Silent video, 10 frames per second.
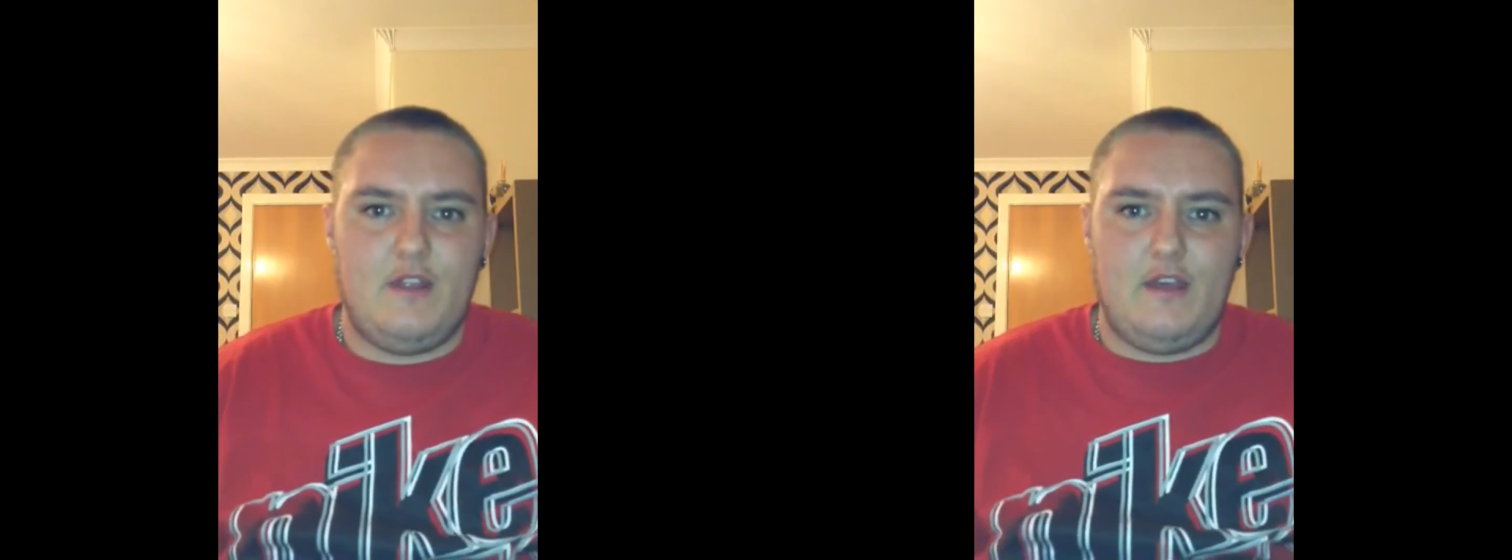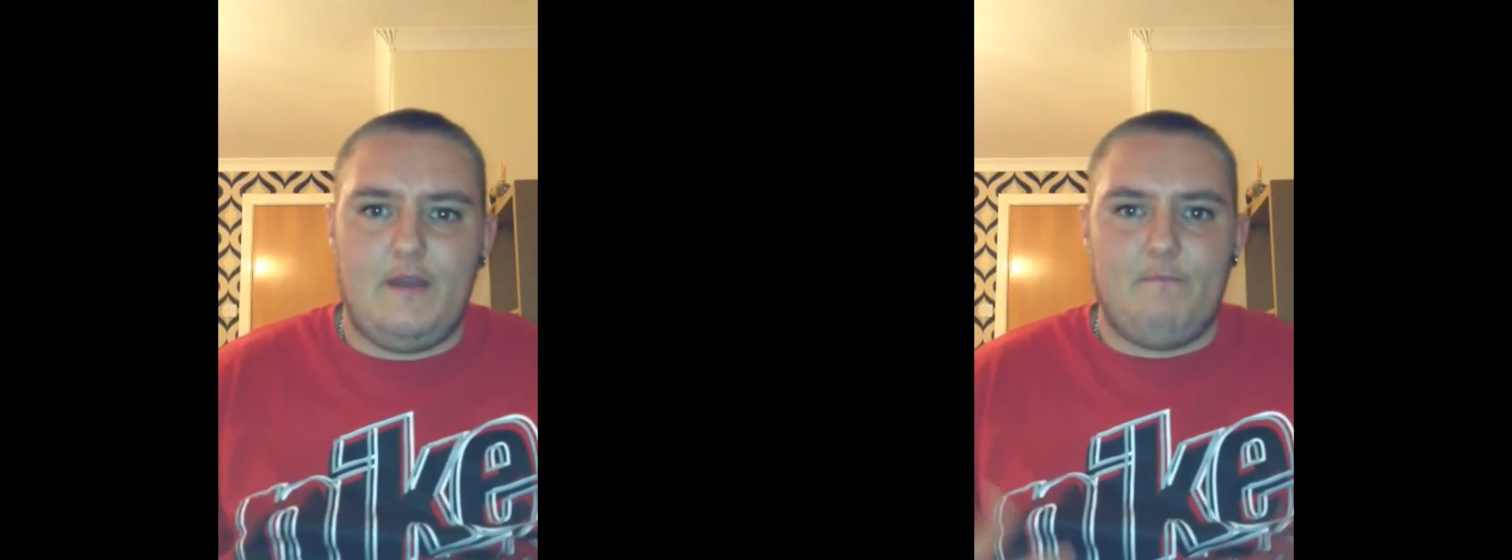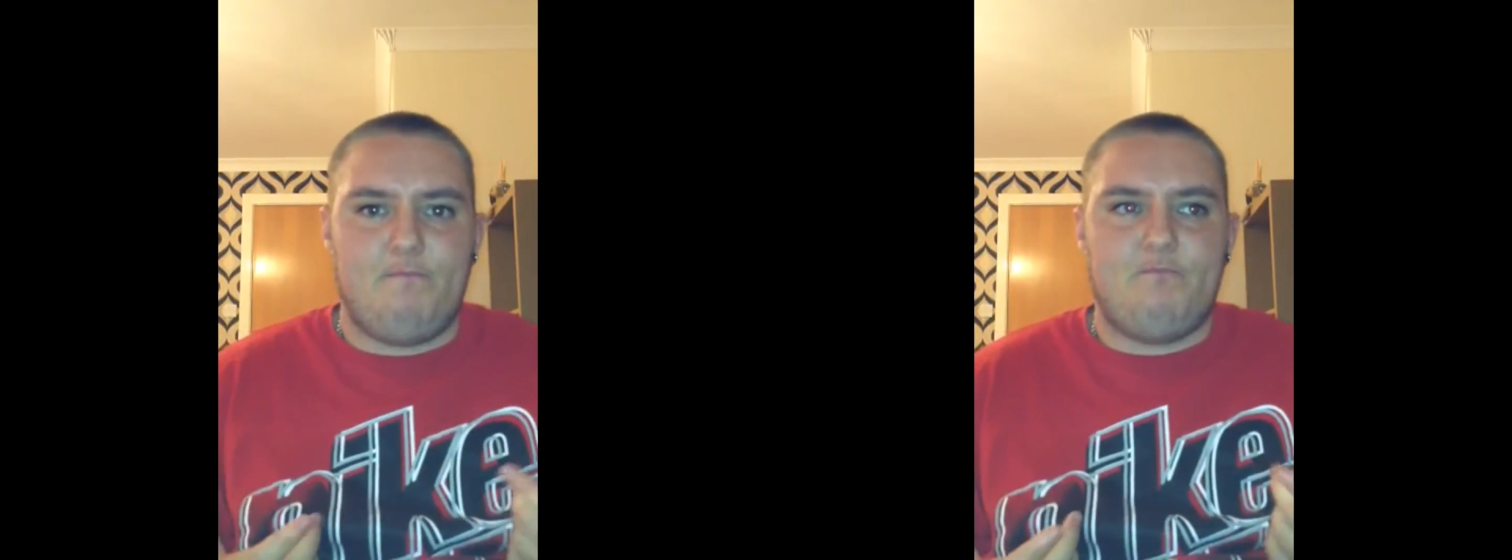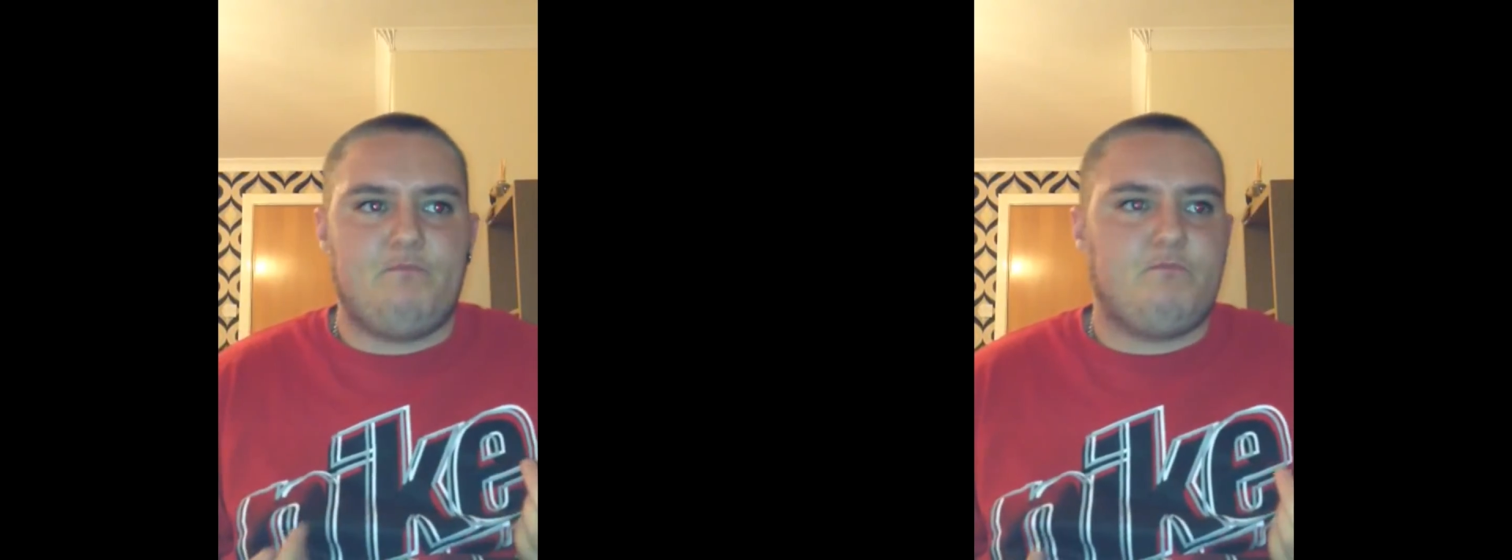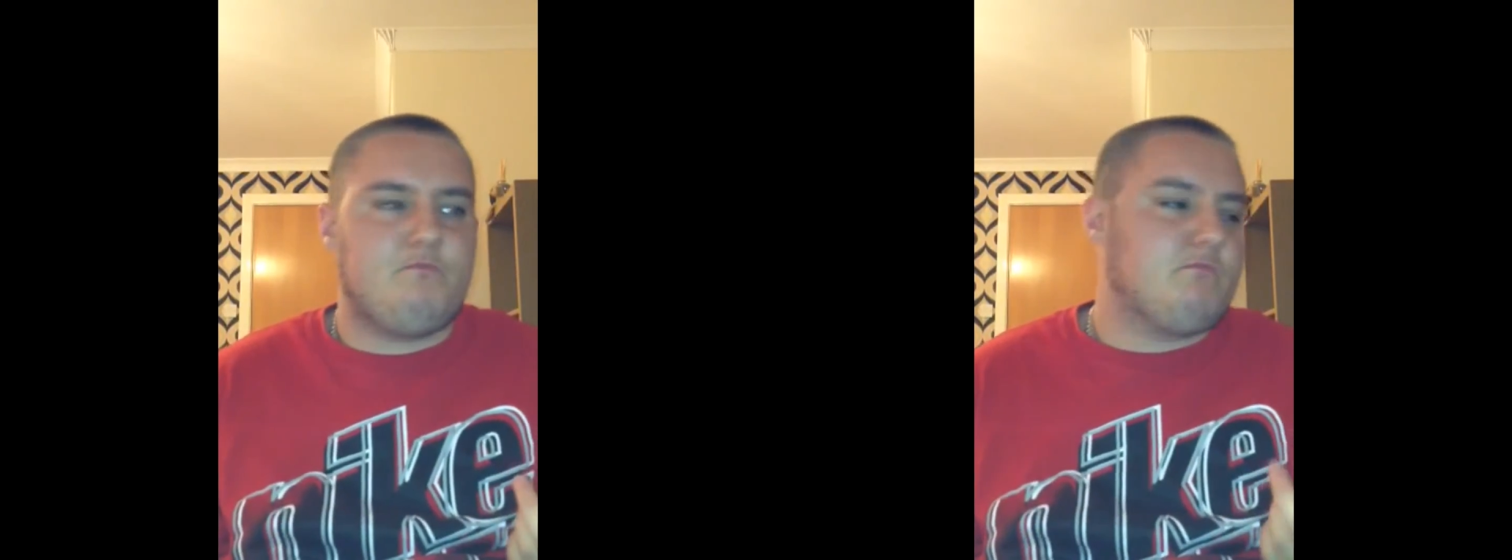
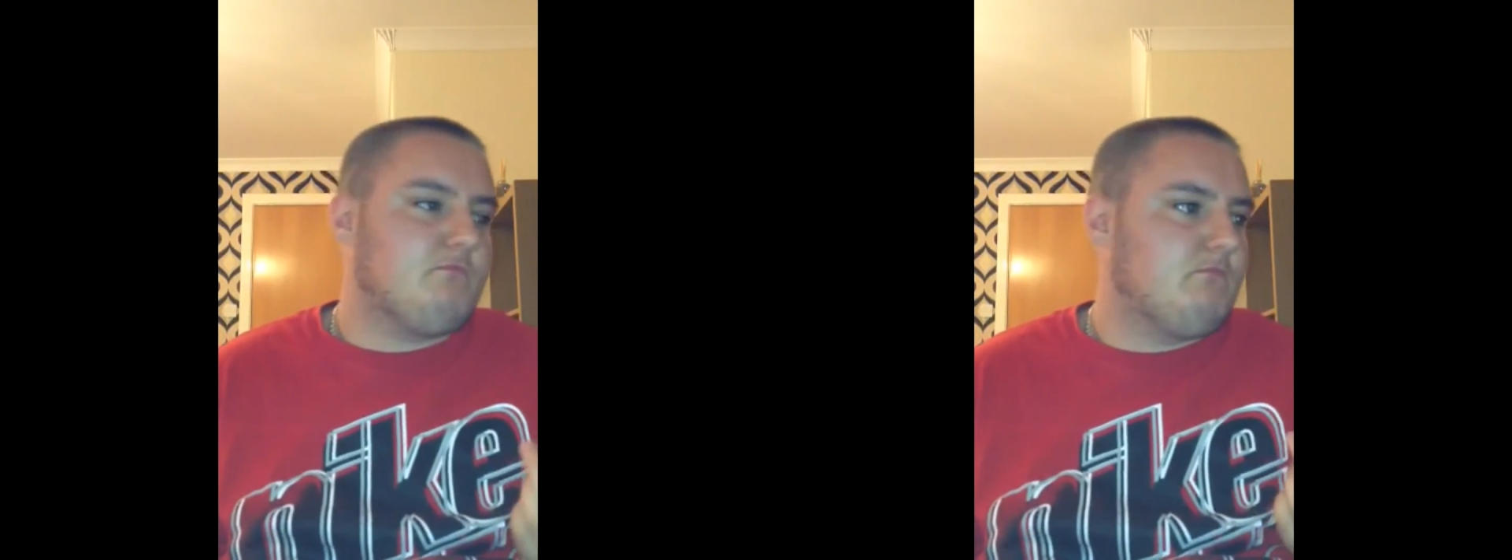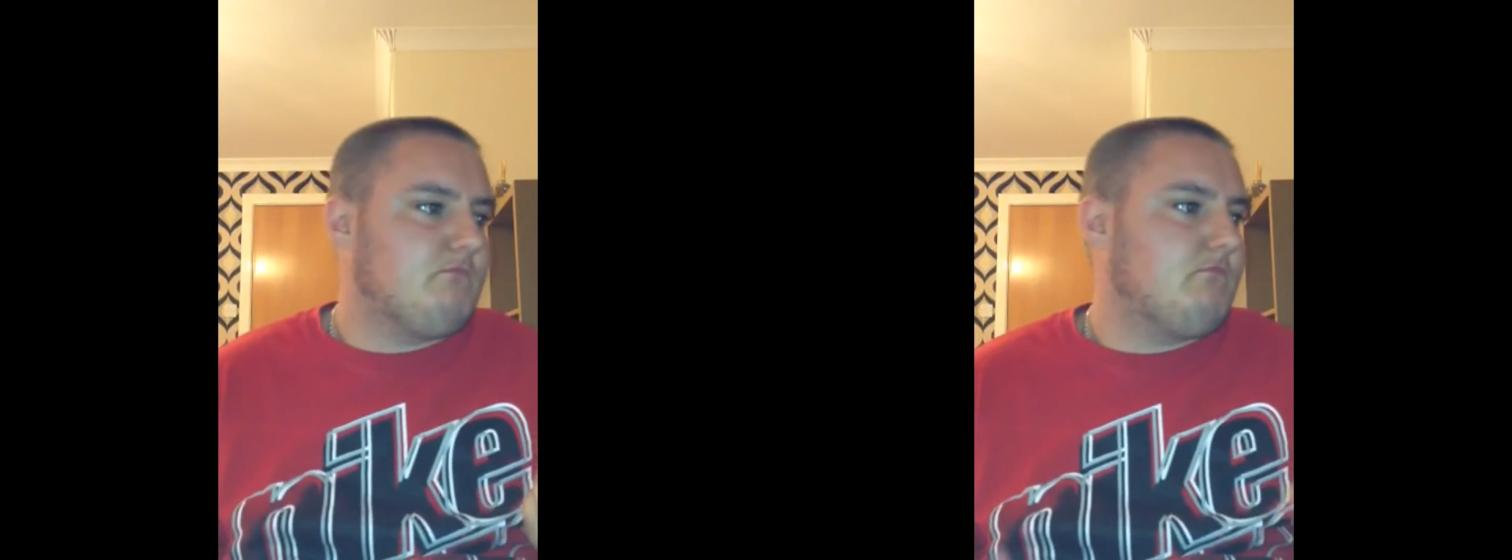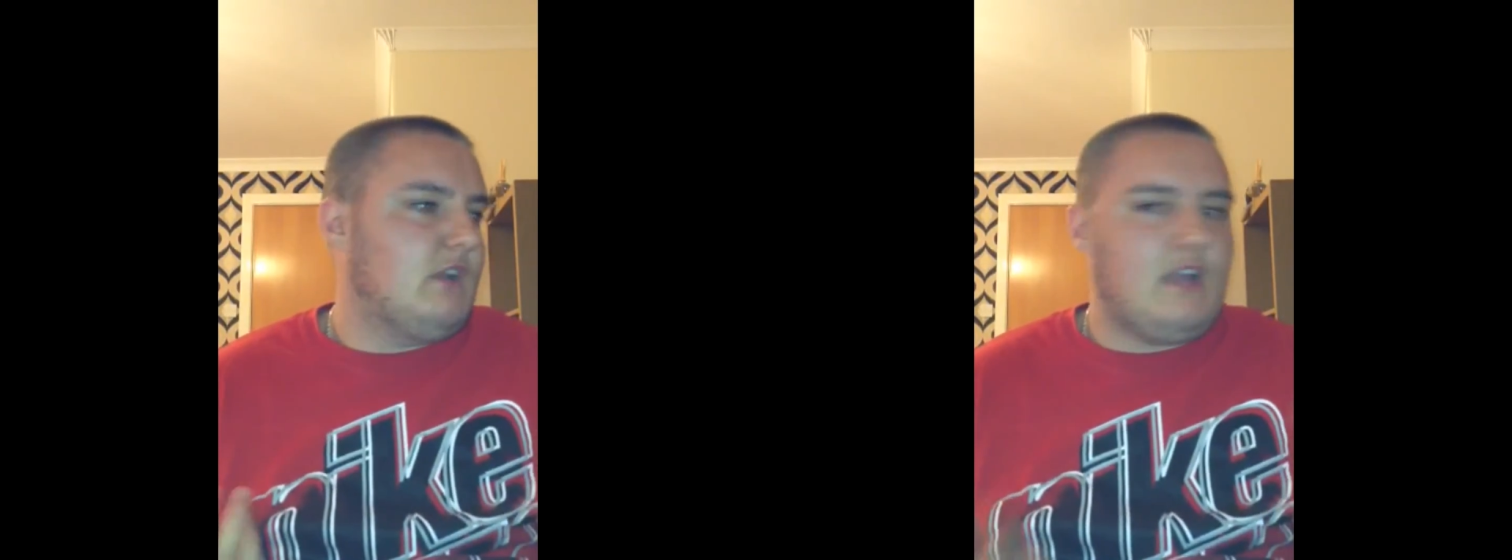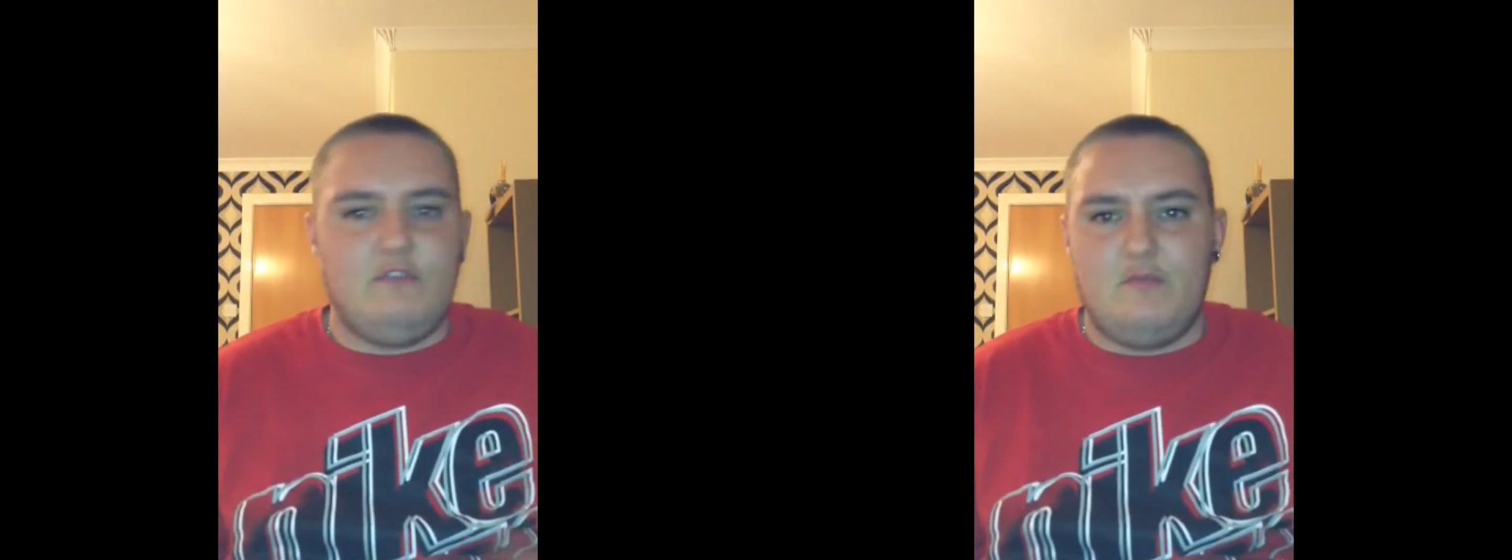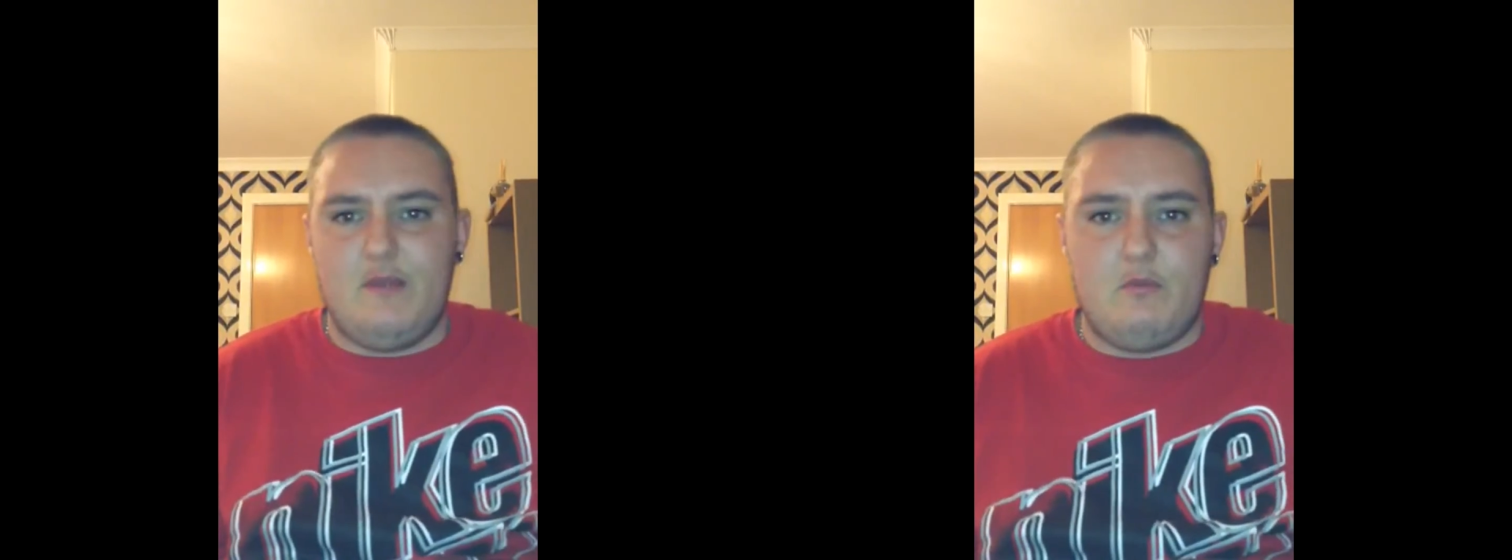I can't
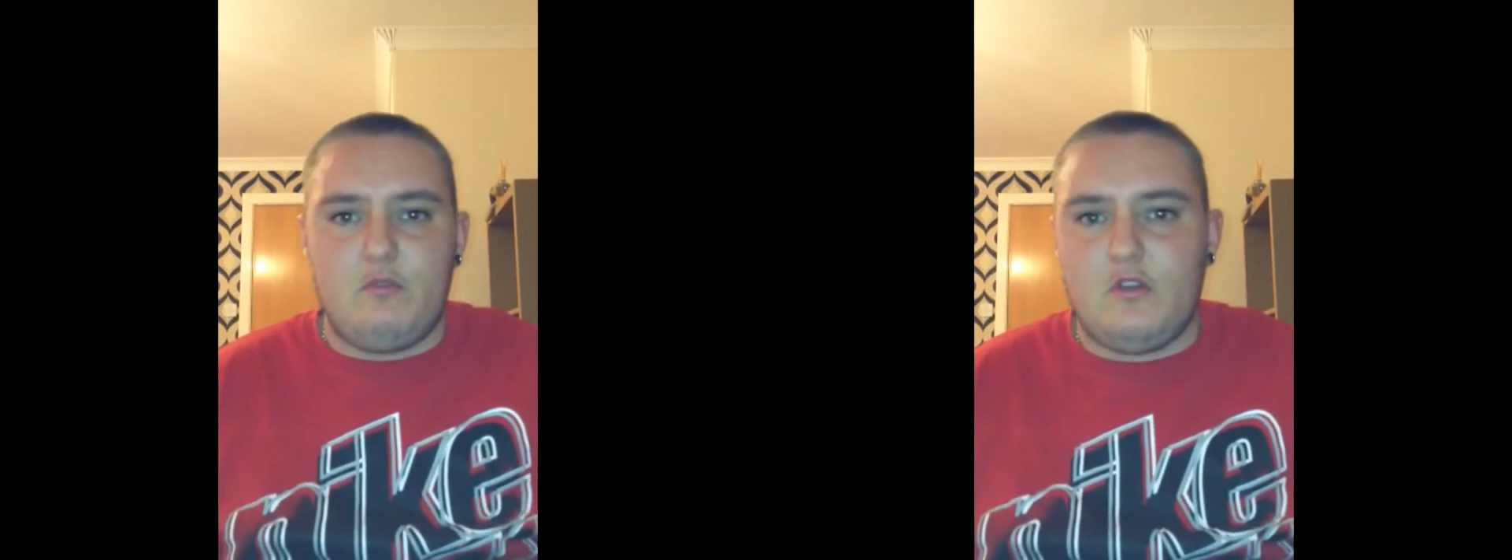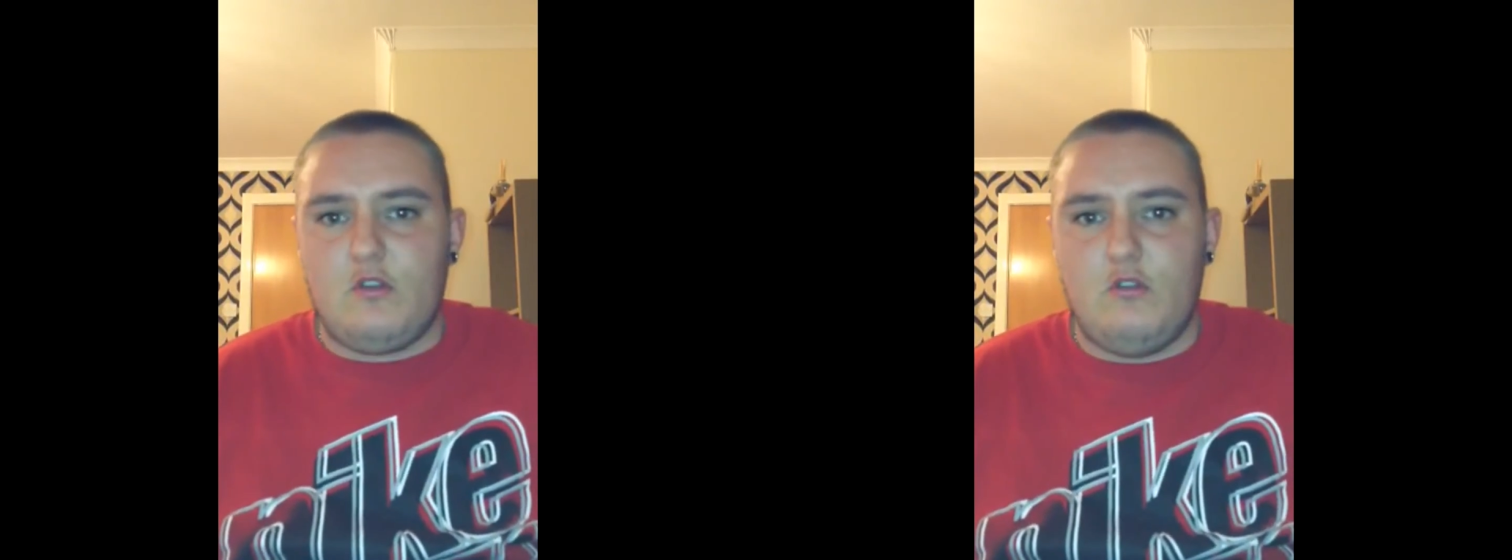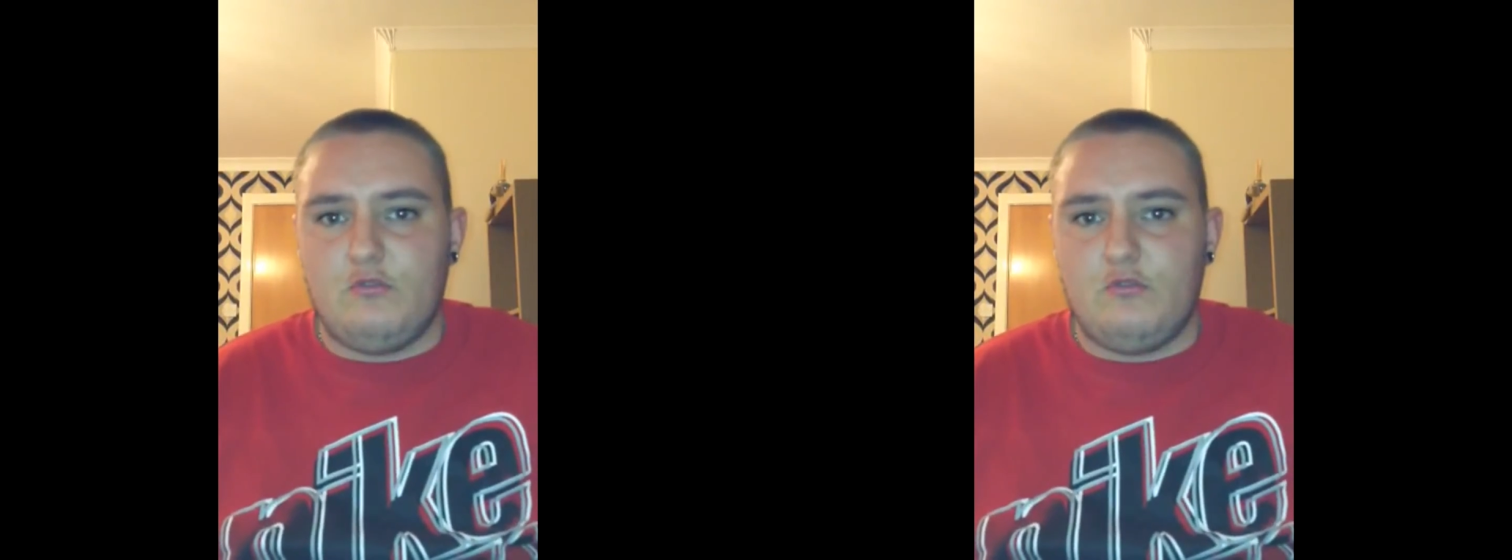remember what they're called,